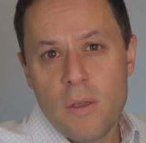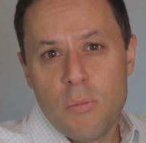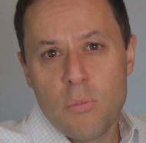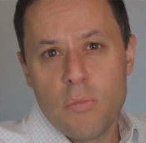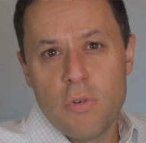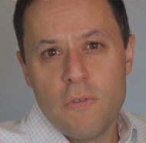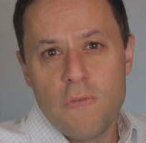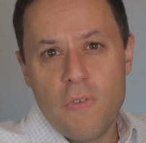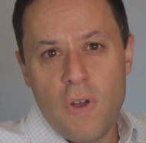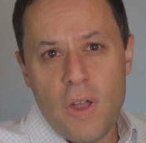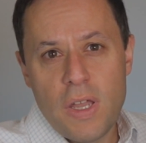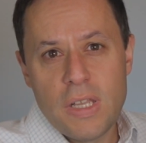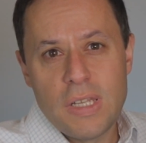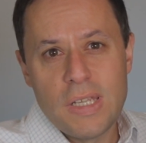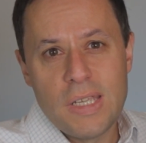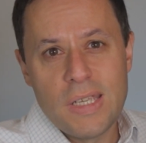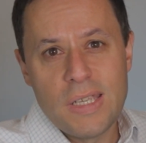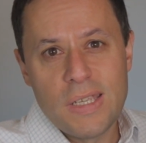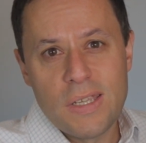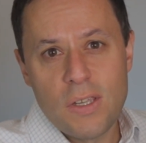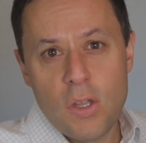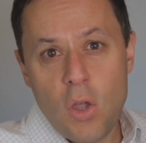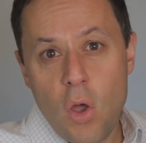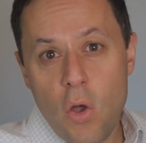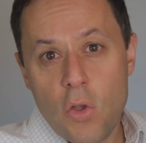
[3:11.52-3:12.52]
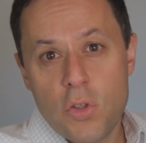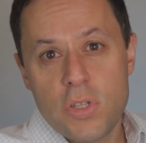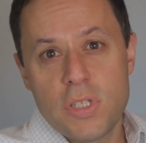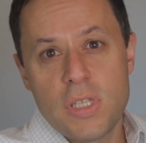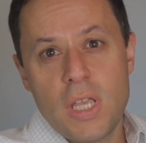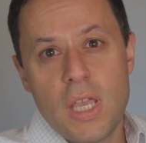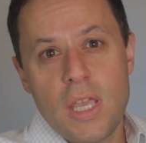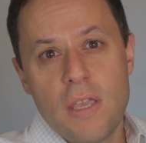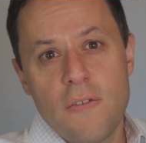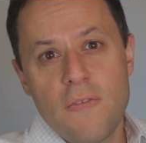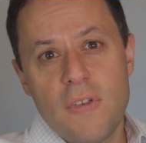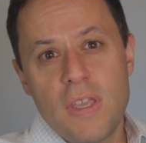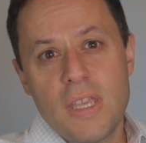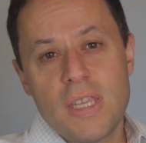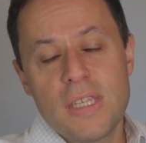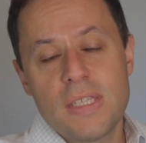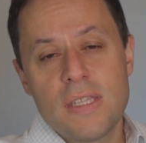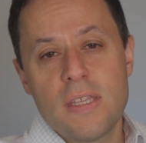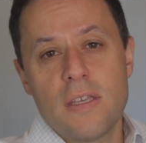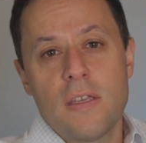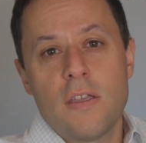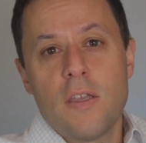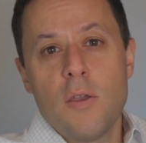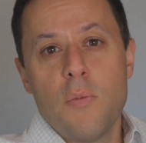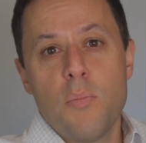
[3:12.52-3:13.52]
providing cost savings
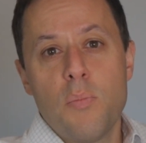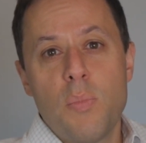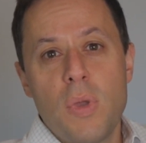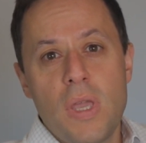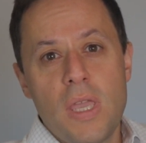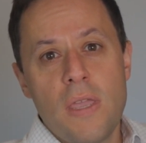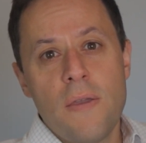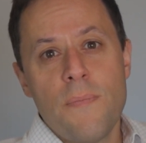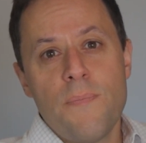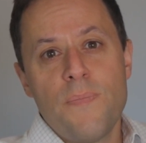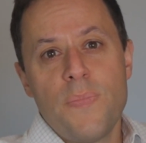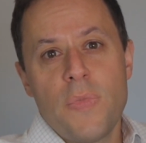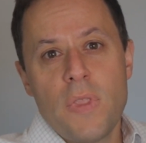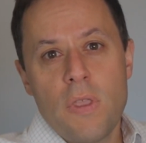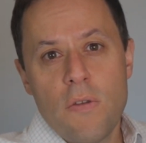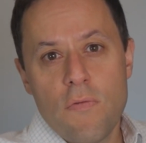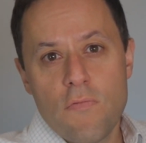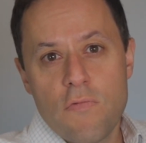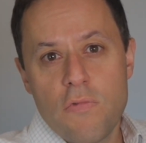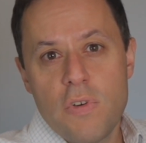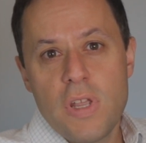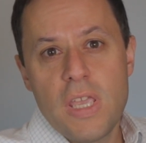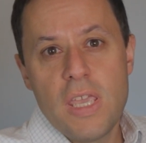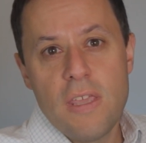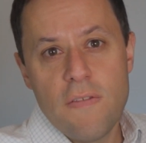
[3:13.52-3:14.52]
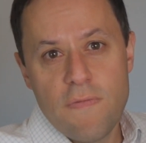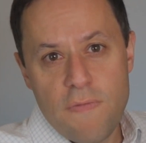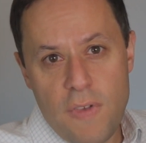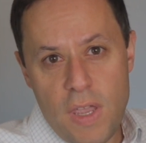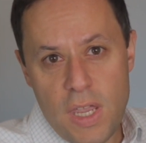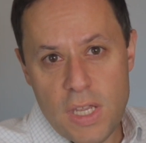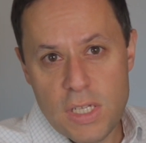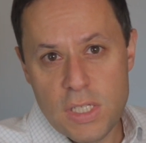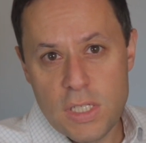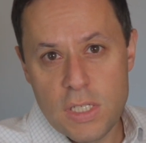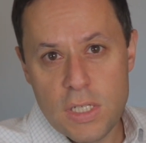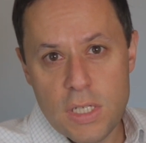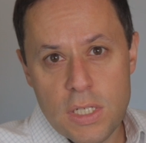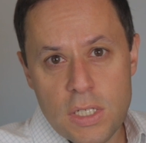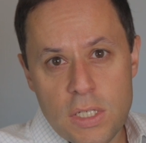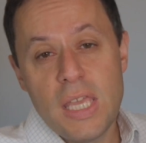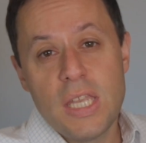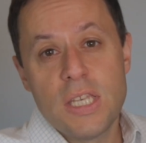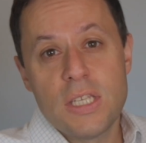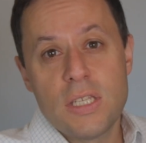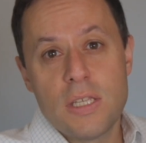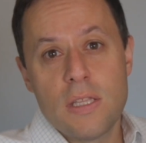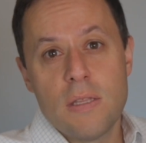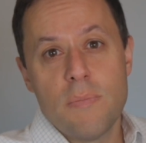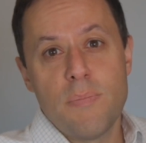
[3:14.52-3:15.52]
that can be reinvested
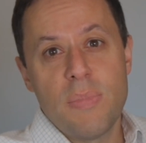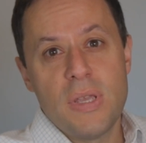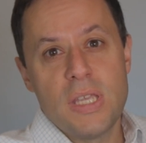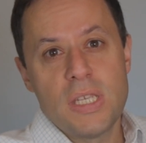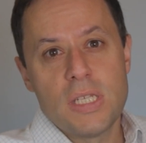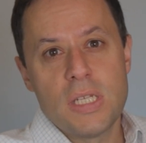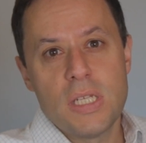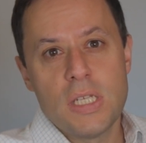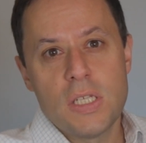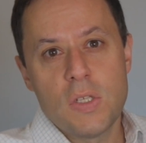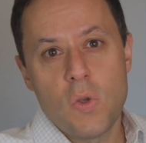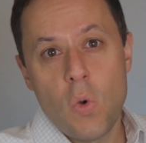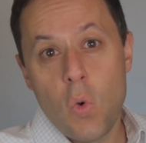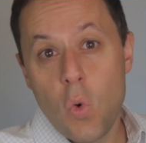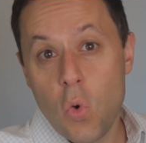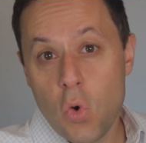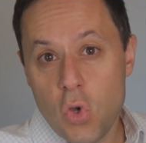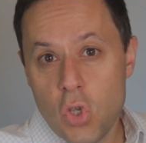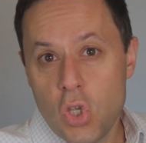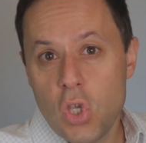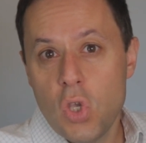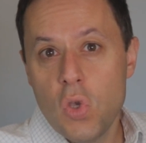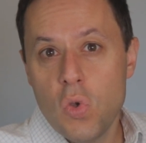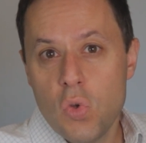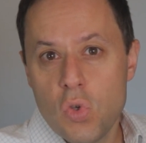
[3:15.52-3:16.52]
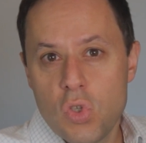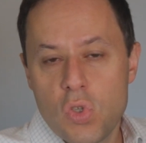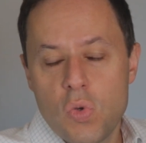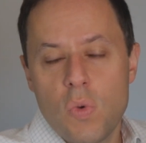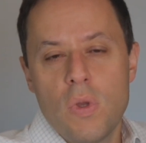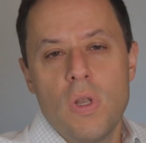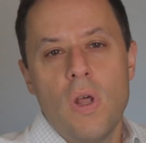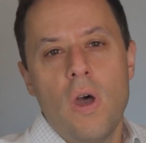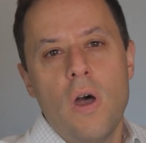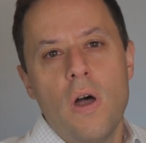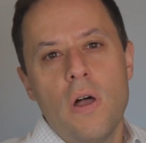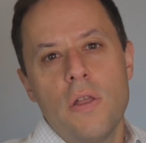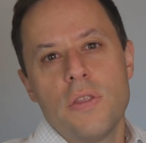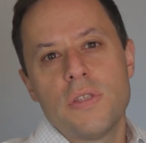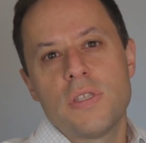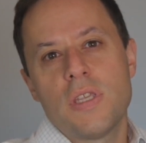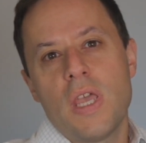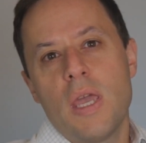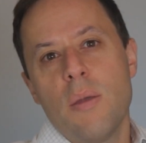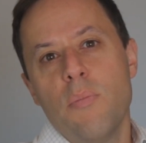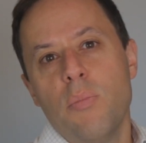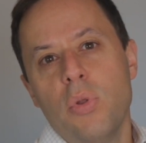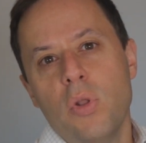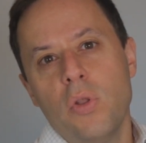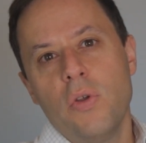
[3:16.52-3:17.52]
into the business or used to enhance
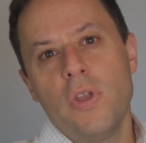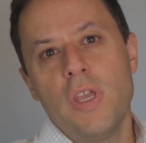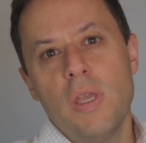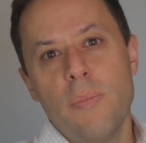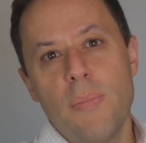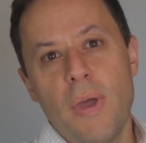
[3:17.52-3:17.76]
employee